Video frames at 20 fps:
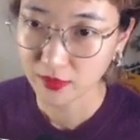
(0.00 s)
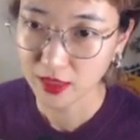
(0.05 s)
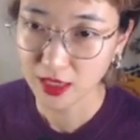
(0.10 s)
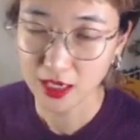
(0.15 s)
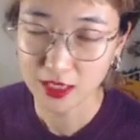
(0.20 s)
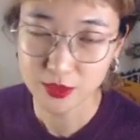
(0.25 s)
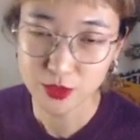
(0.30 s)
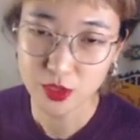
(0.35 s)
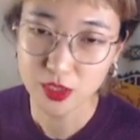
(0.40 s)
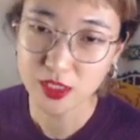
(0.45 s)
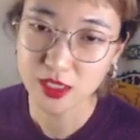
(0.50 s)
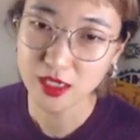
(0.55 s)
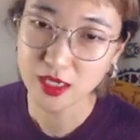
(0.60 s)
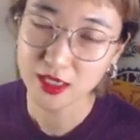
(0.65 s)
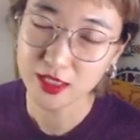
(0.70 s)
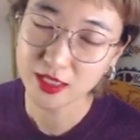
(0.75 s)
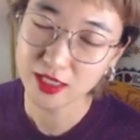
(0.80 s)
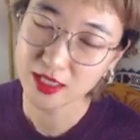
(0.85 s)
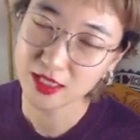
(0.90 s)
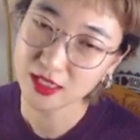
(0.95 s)
Actually,
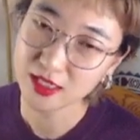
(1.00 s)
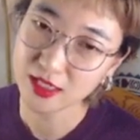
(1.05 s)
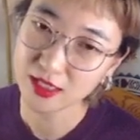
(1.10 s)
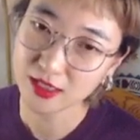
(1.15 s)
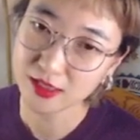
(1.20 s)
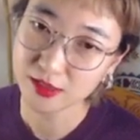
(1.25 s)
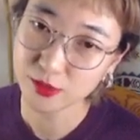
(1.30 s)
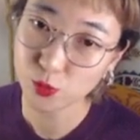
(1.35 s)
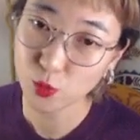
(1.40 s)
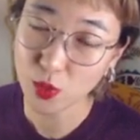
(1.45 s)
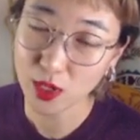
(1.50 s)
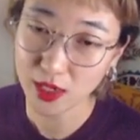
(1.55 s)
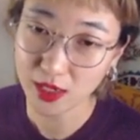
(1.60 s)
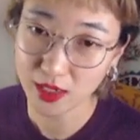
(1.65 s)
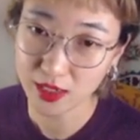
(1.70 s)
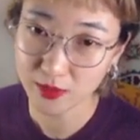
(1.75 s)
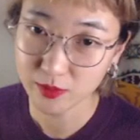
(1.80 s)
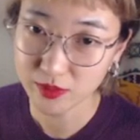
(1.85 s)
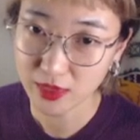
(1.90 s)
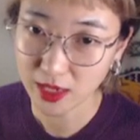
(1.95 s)
I can guess
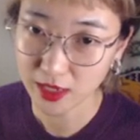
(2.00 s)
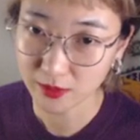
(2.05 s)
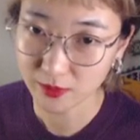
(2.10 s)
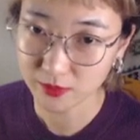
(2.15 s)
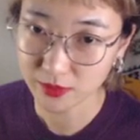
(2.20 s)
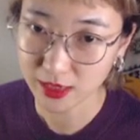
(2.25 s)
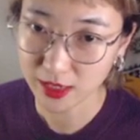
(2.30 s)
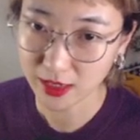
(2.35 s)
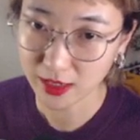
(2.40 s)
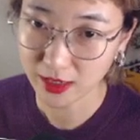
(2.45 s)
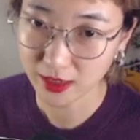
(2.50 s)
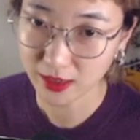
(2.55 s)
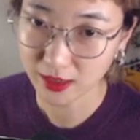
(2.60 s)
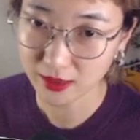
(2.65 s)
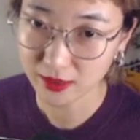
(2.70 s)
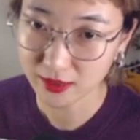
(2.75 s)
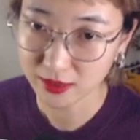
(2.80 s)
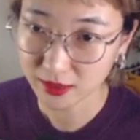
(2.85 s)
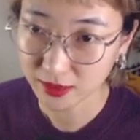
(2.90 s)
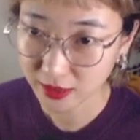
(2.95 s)
why Black
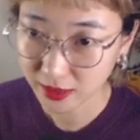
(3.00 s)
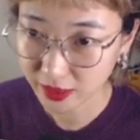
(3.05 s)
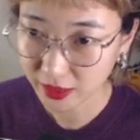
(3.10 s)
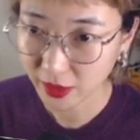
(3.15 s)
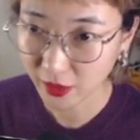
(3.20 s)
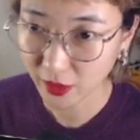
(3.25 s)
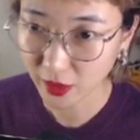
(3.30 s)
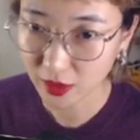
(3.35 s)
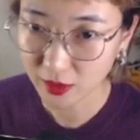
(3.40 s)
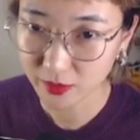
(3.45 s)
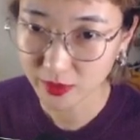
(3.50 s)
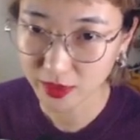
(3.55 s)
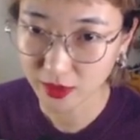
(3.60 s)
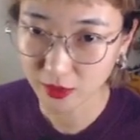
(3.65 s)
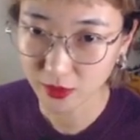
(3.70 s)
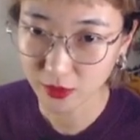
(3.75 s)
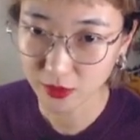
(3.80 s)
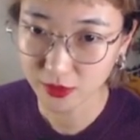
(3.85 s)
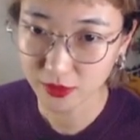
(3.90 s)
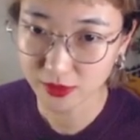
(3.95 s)
played here
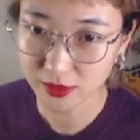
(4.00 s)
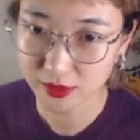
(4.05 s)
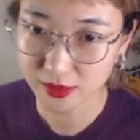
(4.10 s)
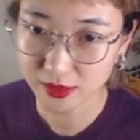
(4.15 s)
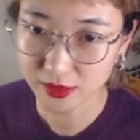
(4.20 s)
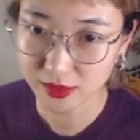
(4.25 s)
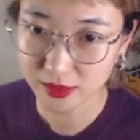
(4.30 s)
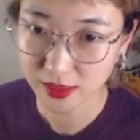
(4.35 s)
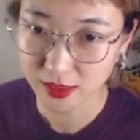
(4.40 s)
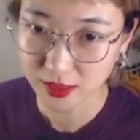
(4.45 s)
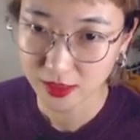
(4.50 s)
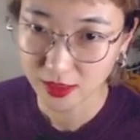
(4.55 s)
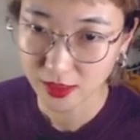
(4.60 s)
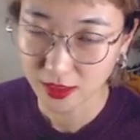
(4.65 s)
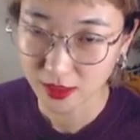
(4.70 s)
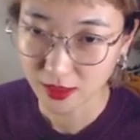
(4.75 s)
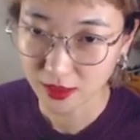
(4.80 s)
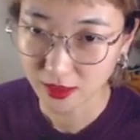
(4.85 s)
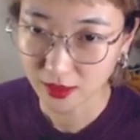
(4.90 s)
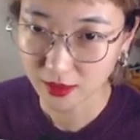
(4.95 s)
because
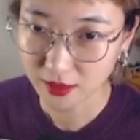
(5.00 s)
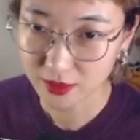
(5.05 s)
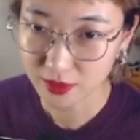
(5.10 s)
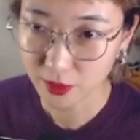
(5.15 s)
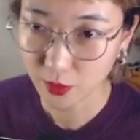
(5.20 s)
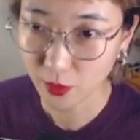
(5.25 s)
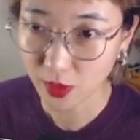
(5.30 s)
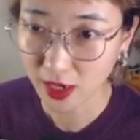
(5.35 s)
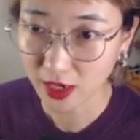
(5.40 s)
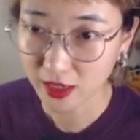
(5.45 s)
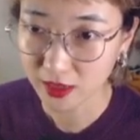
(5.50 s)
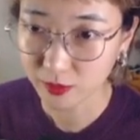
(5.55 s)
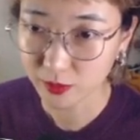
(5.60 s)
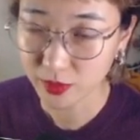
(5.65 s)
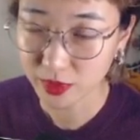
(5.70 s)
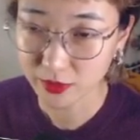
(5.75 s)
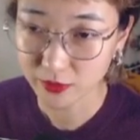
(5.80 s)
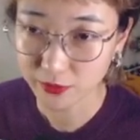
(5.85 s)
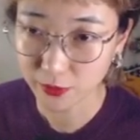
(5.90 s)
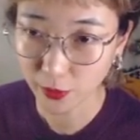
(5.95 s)
the right
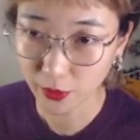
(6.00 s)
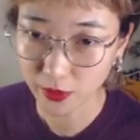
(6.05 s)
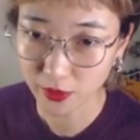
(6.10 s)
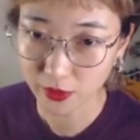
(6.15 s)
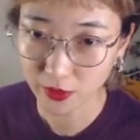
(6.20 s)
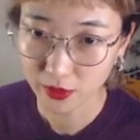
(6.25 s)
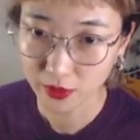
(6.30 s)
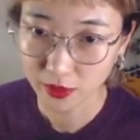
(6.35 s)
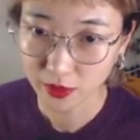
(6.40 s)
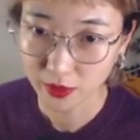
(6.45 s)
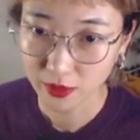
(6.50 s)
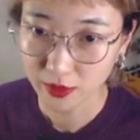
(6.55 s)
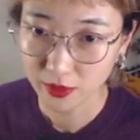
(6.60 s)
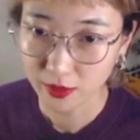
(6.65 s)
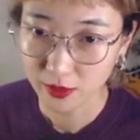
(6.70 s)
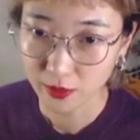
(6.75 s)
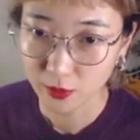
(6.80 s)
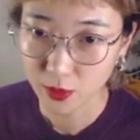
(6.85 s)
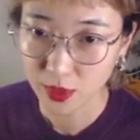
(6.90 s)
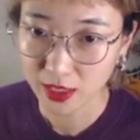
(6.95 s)
before,
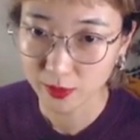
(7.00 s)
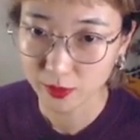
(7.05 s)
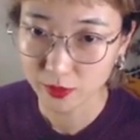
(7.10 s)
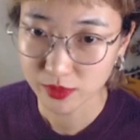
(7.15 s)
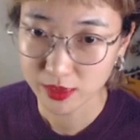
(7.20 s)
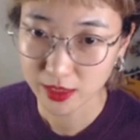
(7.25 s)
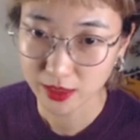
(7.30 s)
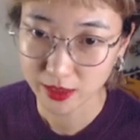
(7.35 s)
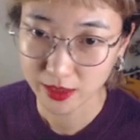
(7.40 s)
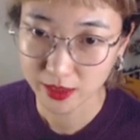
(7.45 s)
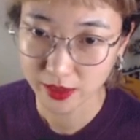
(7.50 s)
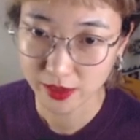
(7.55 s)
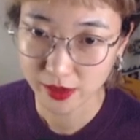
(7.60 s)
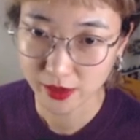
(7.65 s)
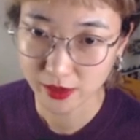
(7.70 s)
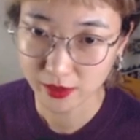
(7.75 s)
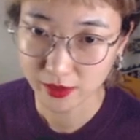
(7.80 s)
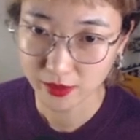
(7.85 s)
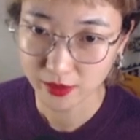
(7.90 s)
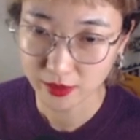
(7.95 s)
White played
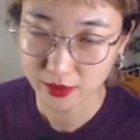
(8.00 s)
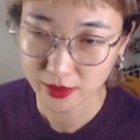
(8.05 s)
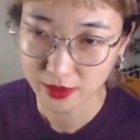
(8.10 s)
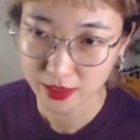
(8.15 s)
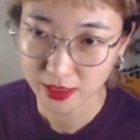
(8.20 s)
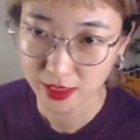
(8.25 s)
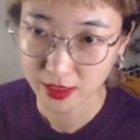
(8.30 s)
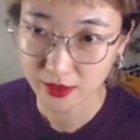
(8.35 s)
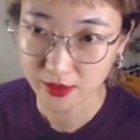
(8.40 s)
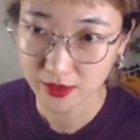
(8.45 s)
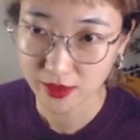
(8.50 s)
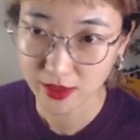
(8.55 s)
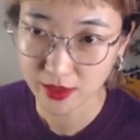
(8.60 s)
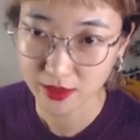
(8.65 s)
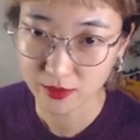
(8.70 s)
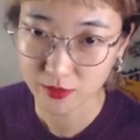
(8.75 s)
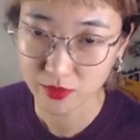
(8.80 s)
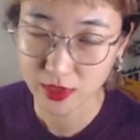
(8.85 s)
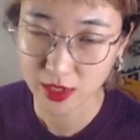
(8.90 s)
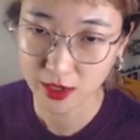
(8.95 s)
here, and
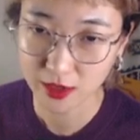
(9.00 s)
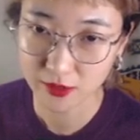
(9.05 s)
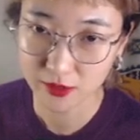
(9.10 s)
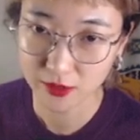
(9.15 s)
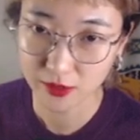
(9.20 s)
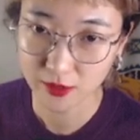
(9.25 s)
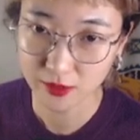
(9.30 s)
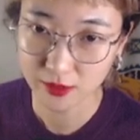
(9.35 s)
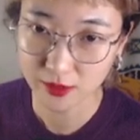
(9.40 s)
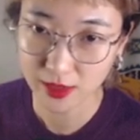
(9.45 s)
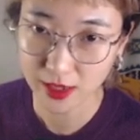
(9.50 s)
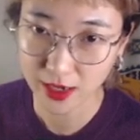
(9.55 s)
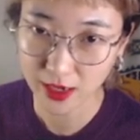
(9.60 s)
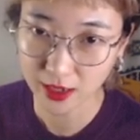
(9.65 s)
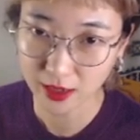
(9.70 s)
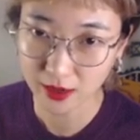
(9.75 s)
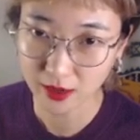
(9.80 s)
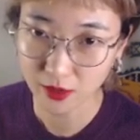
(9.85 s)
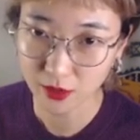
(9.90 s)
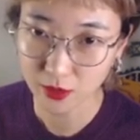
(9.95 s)
then Black thought
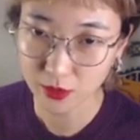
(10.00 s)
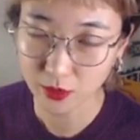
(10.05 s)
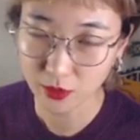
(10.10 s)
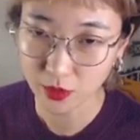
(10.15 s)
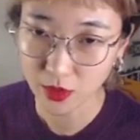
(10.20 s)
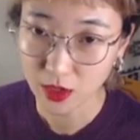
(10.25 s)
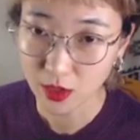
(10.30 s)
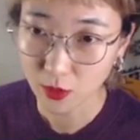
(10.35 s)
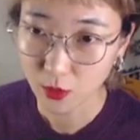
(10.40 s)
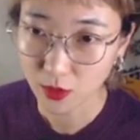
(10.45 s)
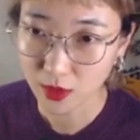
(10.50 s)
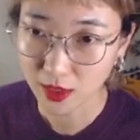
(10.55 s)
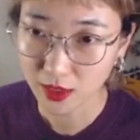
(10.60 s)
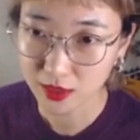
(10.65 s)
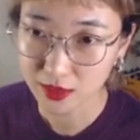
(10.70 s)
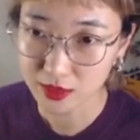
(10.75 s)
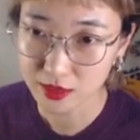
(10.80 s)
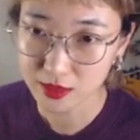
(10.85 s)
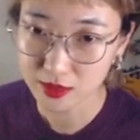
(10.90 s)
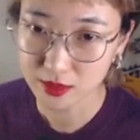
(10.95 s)
like, oh,
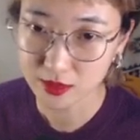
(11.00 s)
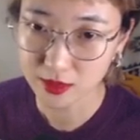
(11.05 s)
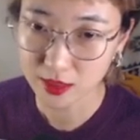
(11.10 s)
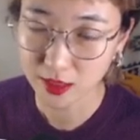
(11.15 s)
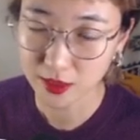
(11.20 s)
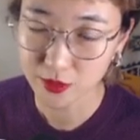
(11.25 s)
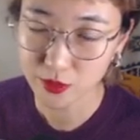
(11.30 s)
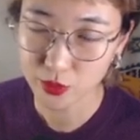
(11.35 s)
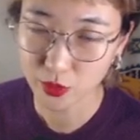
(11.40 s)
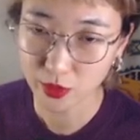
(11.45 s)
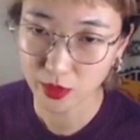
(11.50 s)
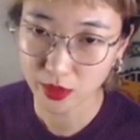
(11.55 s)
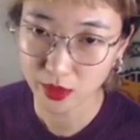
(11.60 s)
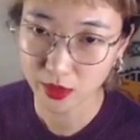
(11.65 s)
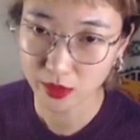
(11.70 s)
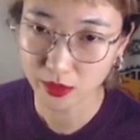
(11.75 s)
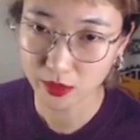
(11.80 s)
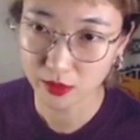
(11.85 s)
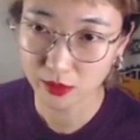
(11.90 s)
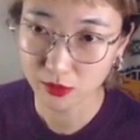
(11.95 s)
White's
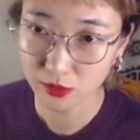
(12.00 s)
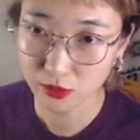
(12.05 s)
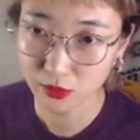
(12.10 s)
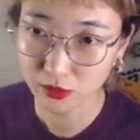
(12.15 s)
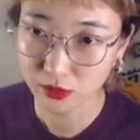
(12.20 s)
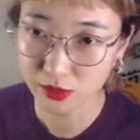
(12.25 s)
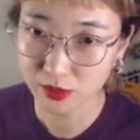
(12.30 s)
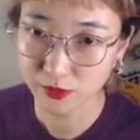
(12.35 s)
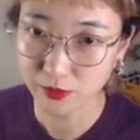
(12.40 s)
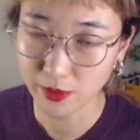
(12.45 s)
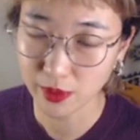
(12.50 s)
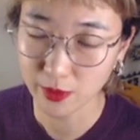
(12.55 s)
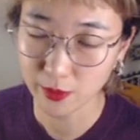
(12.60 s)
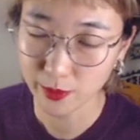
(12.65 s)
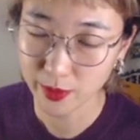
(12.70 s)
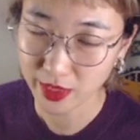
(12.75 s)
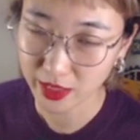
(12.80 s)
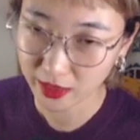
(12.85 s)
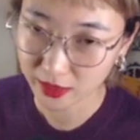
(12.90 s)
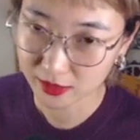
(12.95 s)
territory looks very
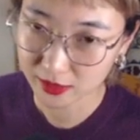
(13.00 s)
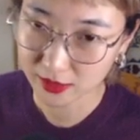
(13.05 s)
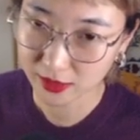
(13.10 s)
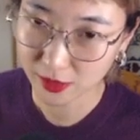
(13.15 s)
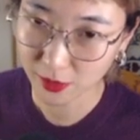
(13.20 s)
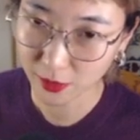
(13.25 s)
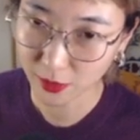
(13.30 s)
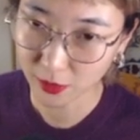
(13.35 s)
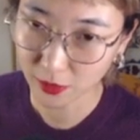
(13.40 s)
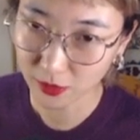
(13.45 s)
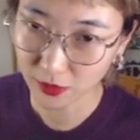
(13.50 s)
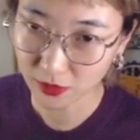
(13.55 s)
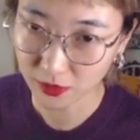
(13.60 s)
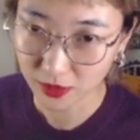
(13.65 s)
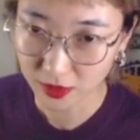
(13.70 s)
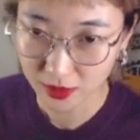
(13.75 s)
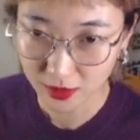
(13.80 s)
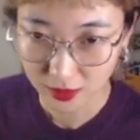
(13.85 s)
big, so